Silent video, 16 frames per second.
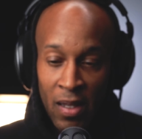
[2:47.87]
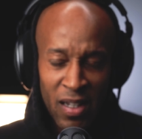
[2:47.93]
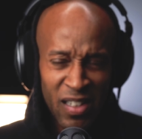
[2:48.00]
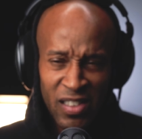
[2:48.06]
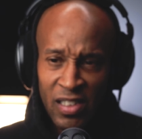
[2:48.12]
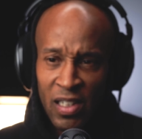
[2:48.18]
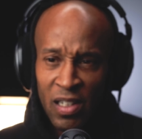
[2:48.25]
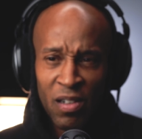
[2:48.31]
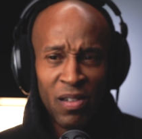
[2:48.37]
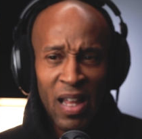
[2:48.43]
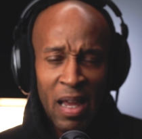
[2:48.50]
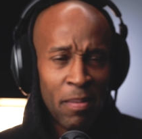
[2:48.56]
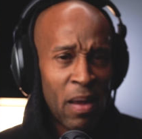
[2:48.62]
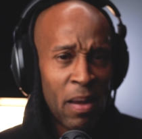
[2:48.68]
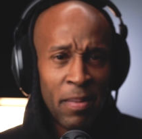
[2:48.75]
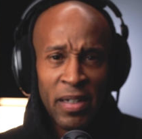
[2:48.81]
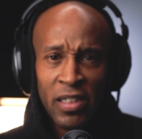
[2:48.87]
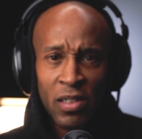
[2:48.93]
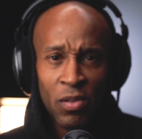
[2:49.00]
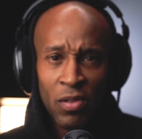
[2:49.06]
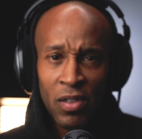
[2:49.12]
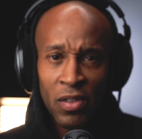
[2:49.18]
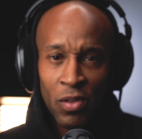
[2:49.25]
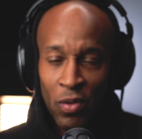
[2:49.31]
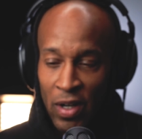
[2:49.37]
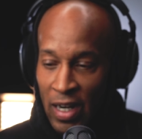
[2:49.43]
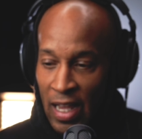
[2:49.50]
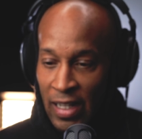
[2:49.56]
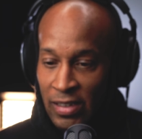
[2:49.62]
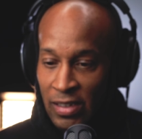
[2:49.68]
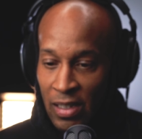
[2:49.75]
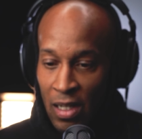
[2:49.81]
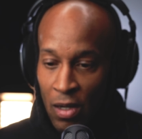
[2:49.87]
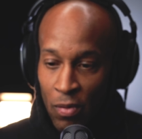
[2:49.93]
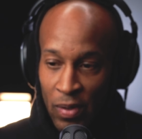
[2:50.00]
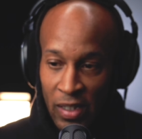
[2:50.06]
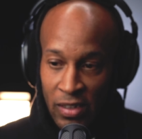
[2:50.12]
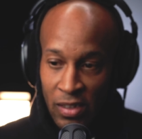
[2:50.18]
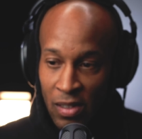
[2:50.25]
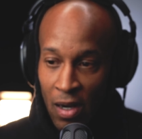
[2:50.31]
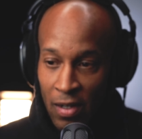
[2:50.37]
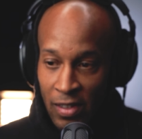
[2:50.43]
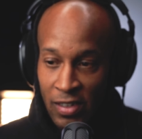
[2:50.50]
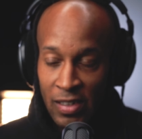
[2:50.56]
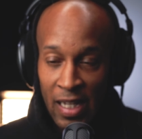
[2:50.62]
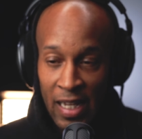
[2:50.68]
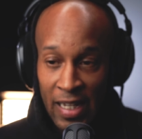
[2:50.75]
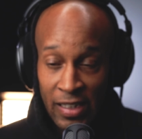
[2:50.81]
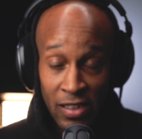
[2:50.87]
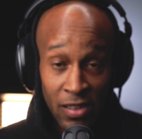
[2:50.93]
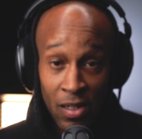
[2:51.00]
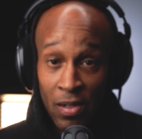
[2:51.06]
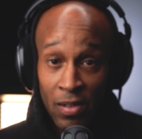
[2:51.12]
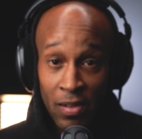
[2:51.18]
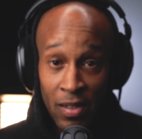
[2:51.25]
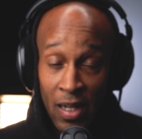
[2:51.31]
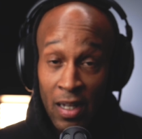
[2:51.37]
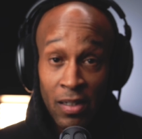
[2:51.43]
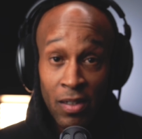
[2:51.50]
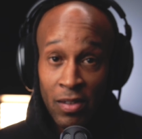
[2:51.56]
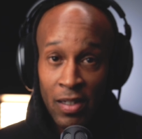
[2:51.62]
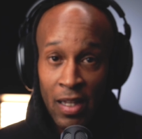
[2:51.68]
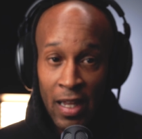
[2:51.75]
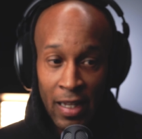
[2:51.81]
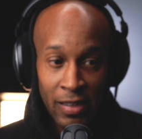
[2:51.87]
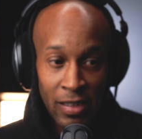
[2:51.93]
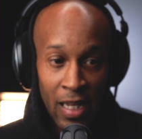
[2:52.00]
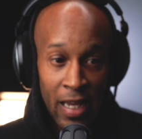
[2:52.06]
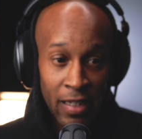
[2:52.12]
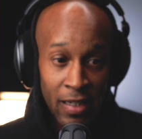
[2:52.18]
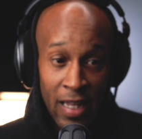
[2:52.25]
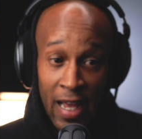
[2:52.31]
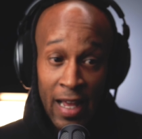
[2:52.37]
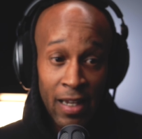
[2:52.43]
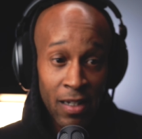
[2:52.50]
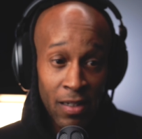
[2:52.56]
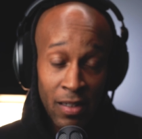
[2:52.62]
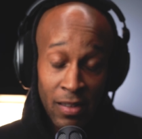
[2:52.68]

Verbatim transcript: until like maybe 2 to 3 days ago when he started saying certain other things like that.